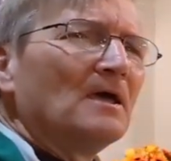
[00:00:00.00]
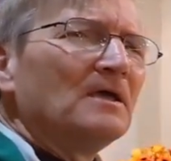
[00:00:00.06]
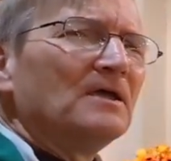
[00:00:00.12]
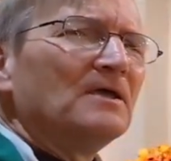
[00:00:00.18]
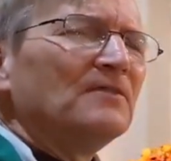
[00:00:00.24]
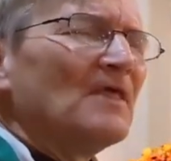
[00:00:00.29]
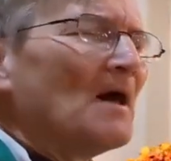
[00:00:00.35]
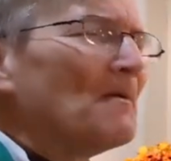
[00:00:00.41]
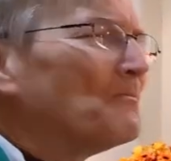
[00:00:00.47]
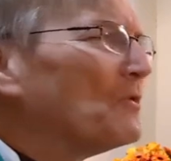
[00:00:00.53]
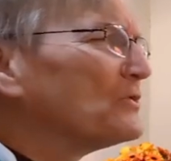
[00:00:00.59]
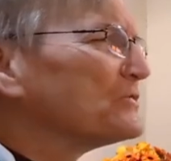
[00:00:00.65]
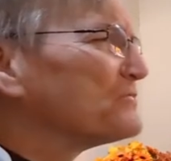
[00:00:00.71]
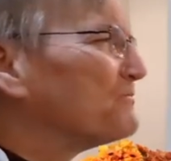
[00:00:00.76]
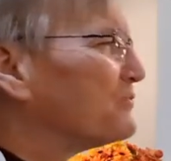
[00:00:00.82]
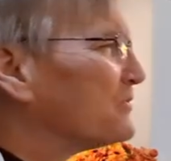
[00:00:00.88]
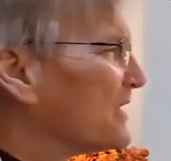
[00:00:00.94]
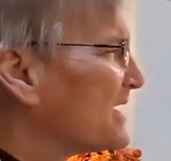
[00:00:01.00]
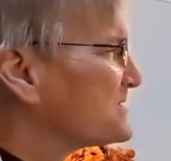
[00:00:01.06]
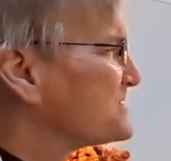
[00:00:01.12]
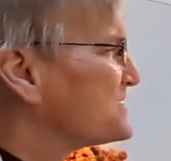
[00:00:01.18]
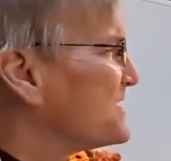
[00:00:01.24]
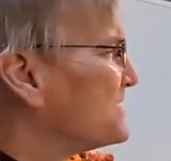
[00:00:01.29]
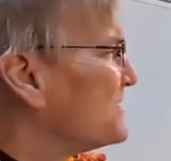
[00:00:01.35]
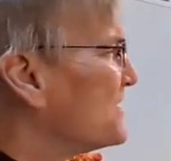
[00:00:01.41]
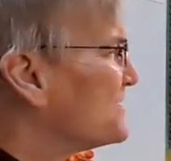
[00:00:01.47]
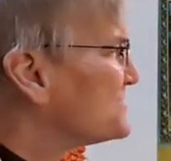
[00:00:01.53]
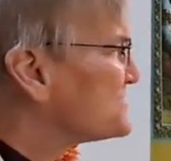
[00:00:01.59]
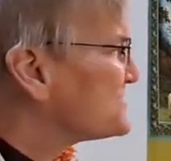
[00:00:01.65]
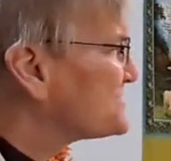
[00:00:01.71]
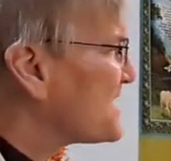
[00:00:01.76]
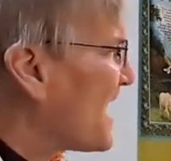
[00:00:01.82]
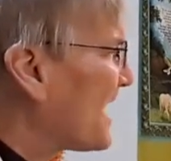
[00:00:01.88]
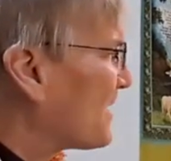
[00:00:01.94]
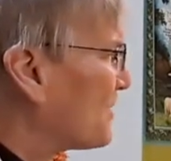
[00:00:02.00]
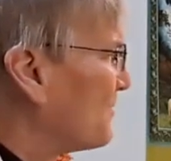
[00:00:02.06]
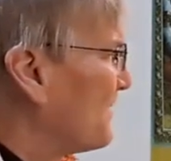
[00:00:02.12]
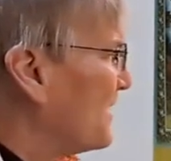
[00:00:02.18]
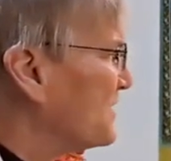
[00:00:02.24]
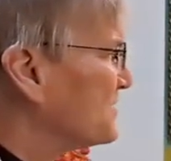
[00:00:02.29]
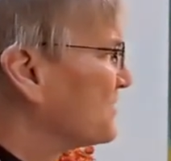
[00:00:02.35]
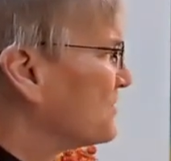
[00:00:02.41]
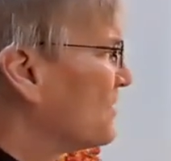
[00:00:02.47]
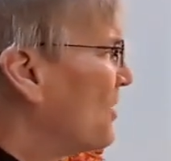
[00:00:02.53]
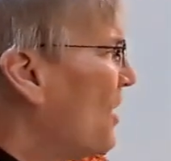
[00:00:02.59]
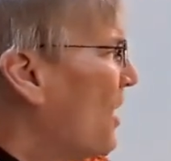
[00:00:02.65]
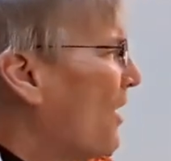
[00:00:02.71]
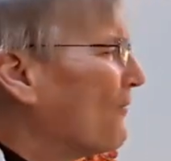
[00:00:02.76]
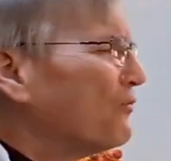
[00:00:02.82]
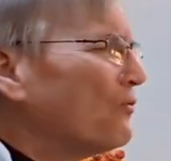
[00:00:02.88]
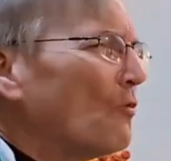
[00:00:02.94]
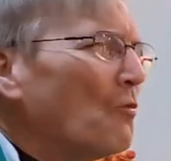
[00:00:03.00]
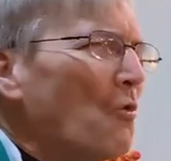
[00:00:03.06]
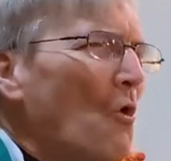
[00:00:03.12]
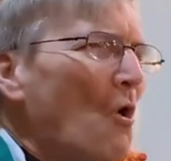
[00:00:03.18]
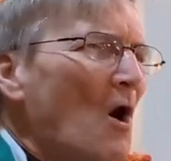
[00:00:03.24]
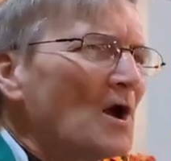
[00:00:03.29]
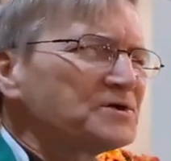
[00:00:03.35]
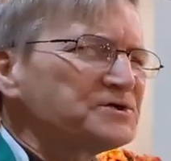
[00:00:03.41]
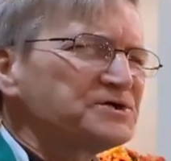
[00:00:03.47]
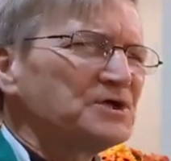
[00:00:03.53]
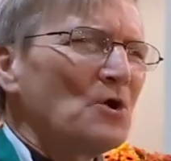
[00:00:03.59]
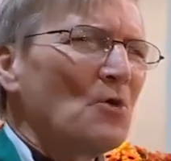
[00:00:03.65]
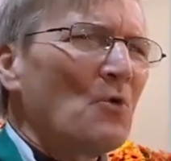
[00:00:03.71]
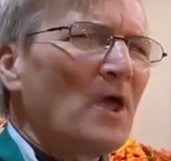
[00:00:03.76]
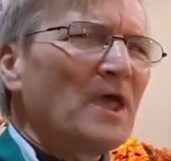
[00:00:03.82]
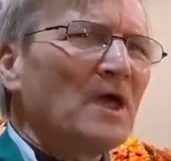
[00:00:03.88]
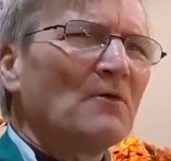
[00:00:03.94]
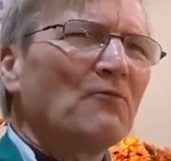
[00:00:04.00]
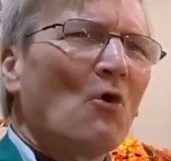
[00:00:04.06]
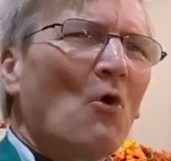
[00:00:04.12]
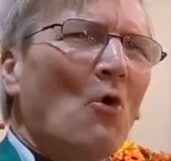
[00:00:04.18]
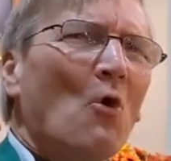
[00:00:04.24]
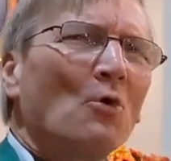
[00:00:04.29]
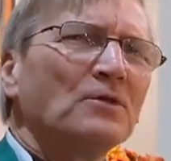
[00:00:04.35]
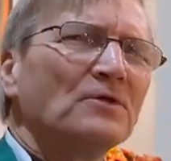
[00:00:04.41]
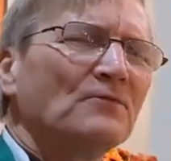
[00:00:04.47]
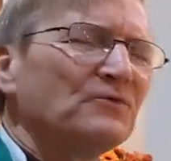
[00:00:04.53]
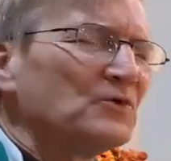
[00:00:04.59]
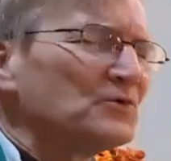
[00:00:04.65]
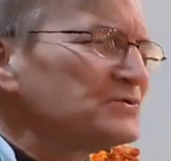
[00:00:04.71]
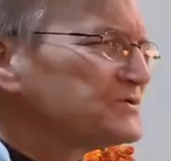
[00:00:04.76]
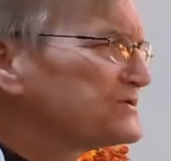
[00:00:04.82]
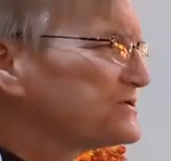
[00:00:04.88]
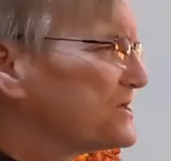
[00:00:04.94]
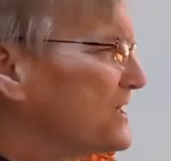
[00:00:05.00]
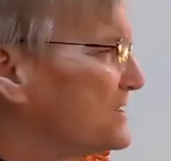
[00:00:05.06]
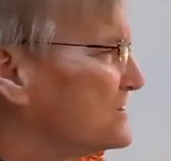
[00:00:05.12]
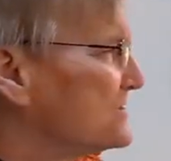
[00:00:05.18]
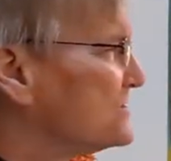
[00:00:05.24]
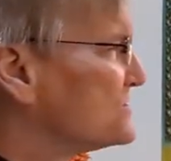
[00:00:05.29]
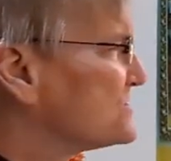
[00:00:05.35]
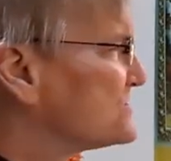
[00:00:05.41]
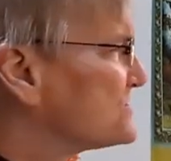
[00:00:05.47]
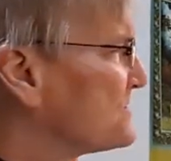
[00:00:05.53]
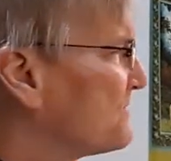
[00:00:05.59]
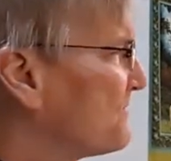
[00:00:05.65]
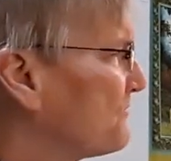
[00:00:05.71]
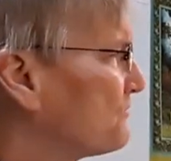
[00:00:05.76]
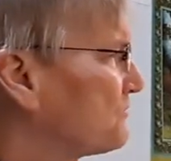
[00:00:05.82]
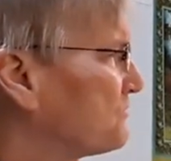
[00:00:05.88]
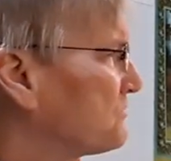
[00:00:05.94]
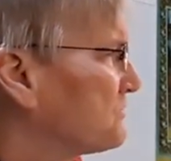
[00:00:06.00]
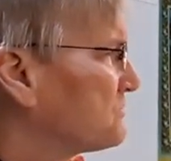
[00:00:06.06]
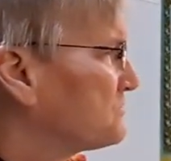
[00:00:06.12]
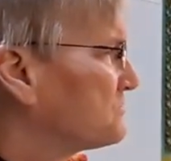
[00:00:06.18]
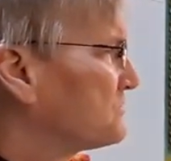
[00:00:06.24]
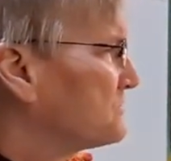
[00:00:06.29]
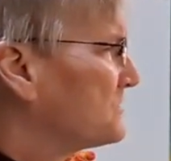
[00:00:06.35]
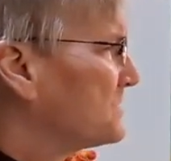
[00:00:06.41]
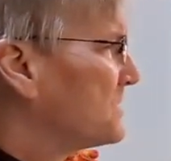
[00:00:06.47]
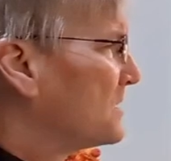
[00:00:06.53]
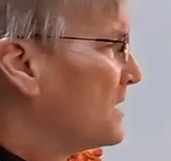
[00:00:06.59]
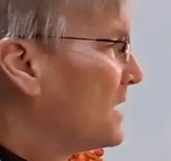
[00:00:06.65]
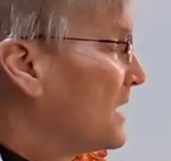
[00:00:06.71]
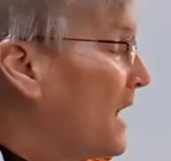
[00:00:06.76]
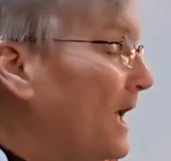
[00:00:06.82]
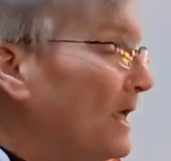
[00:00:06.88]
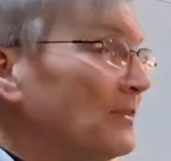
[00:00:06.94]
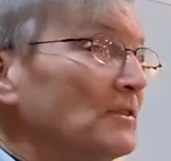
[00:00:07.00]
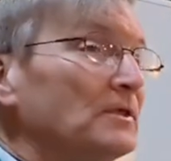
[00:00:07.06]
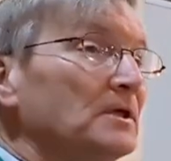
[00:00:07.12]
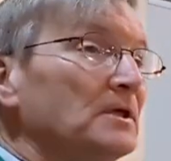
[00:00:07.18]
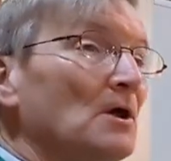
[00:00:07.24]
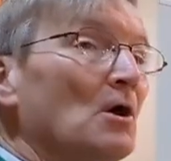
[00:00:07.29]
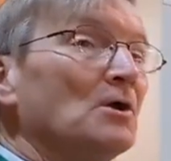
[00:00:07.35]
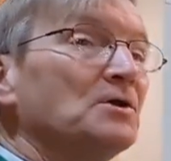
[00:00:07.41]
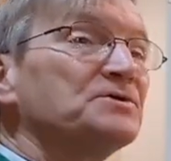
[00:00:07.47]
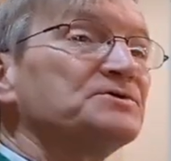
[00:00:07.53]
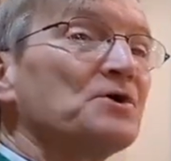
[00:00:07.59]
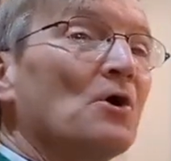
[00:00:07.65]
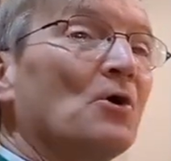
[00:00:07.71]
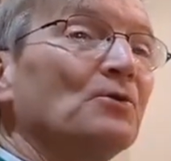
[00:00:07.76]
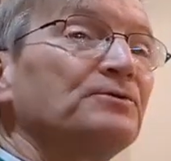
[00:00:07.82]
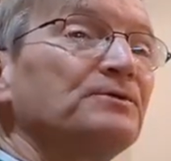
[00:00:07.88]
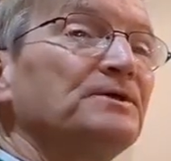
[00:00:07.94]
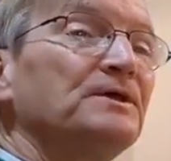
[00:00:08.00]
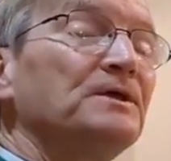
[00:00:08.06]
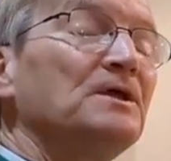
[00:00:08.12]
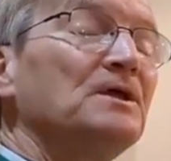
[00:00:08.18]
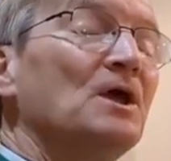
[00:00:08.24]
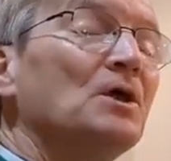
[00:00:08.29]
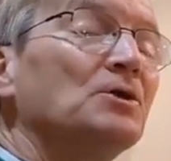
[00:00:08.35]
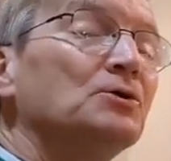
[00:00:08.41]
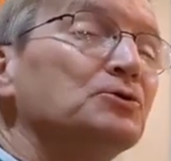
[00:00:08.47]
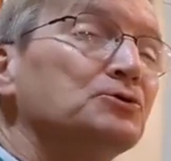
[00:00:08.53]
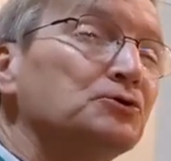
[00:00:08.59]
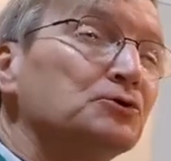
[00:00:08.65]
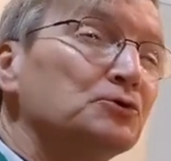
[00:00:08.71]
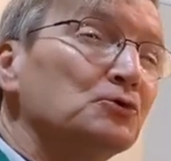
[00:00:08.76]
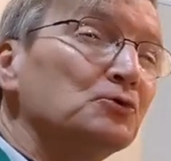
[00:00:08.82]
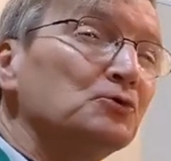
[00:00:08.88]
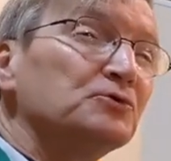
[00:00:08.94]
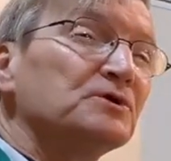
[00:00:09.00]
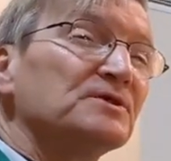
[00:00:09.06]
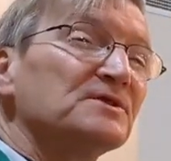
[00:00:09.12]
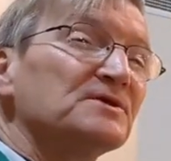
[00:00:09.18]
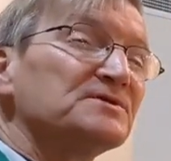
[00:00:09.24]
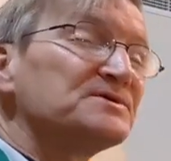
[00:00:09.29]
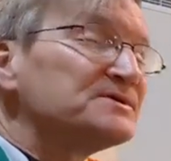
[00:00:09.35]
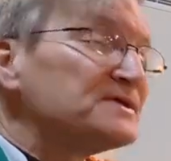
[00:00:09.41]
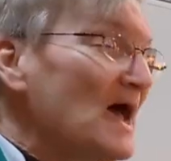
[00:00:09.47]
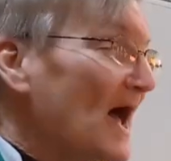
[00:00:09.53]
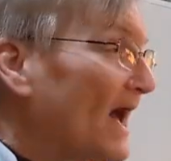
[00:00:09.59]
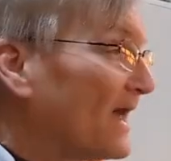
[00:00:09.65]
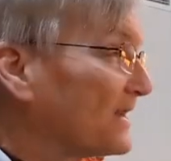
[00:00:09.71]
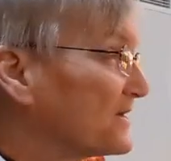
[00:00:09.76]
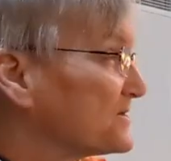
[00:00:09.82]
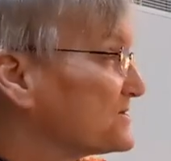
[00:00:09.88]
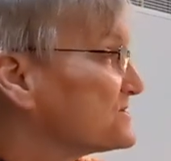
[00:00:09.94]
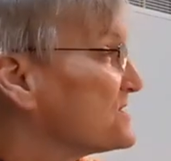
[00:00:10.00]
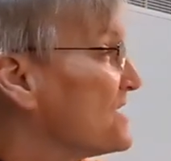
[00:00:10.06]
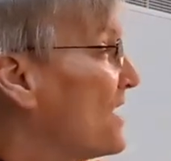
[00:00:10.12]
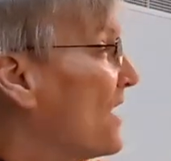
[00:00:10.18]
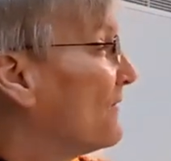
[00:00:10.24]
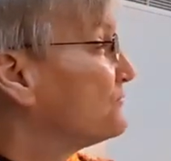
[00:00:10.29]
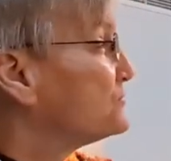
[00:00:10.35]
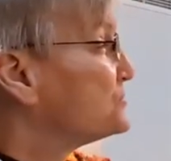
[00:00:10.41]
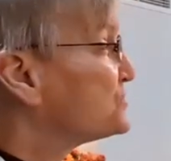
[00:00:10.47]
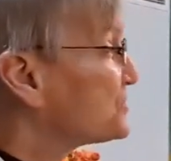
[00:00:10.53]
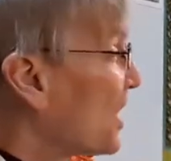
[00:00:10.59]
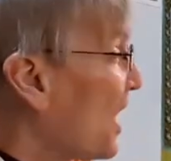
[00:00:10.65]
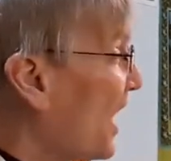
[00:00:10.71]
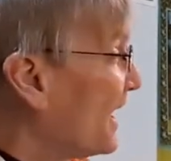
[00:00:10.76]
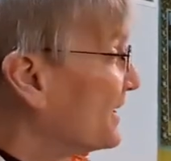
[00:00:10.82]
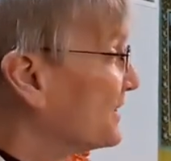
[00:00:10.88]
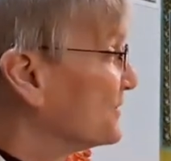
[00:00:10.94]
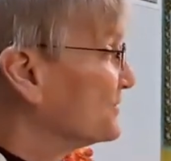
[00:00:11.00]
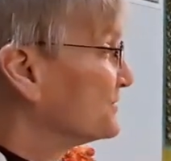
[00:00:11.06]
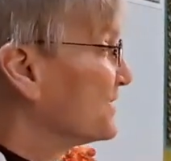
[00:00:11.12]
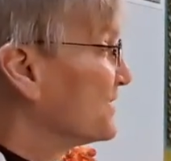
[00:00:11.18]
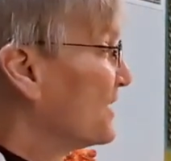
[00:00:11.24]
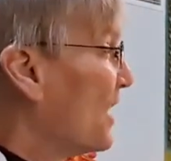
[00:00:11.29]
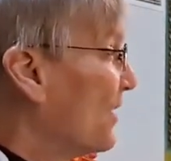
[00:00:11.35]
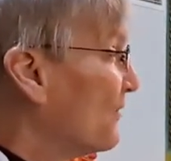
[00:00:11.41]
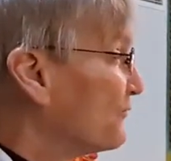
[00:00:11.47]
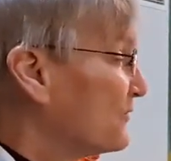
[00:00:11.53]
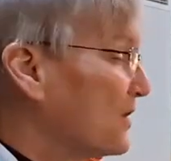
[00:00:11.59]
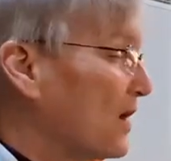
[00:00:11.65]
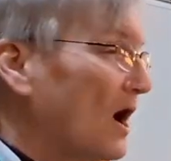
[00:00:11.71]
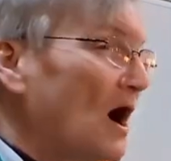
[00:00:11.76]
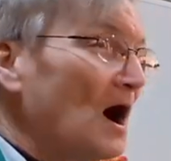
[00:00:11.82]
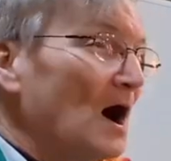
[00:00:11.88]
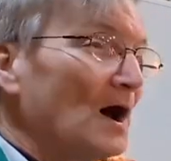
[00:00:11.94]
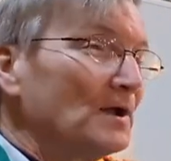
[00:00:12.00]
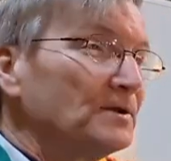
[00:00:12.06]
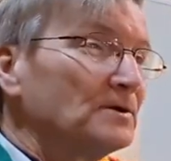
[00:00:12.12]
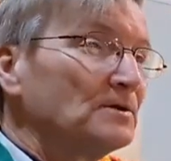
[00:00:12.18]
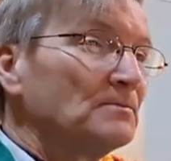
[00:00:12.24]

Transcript: in that most blessed sacrament of the washing away of all of your sins and the exalting you to the status of child of God.